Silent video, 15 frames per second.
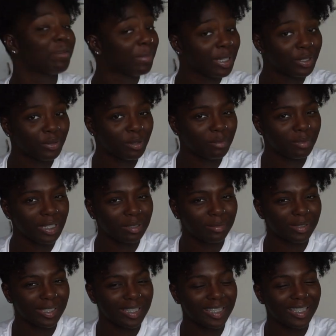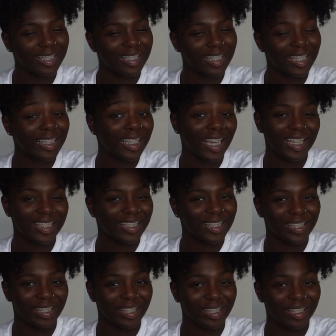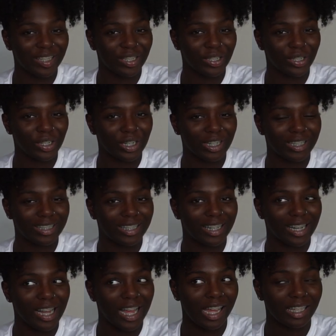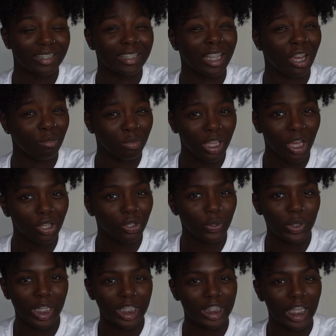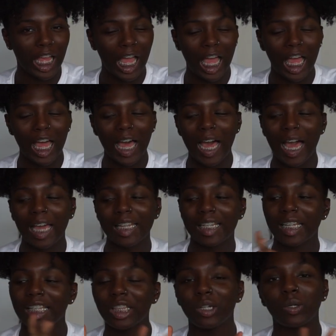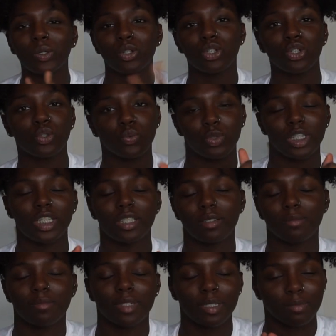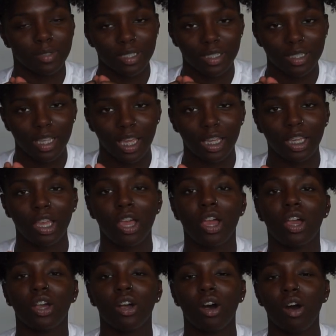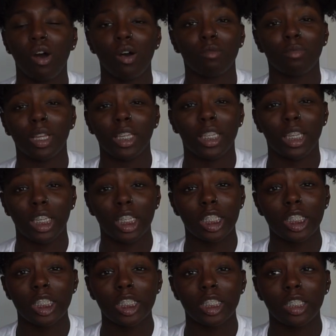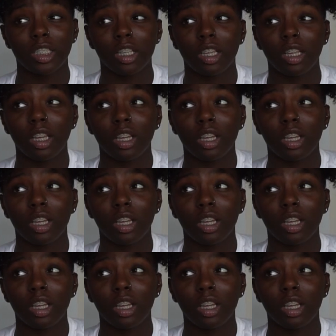Hi, my shweet babies. It's Aunt Ika here. Tell me how you like that. I like the whole shweet babies. I call my kittens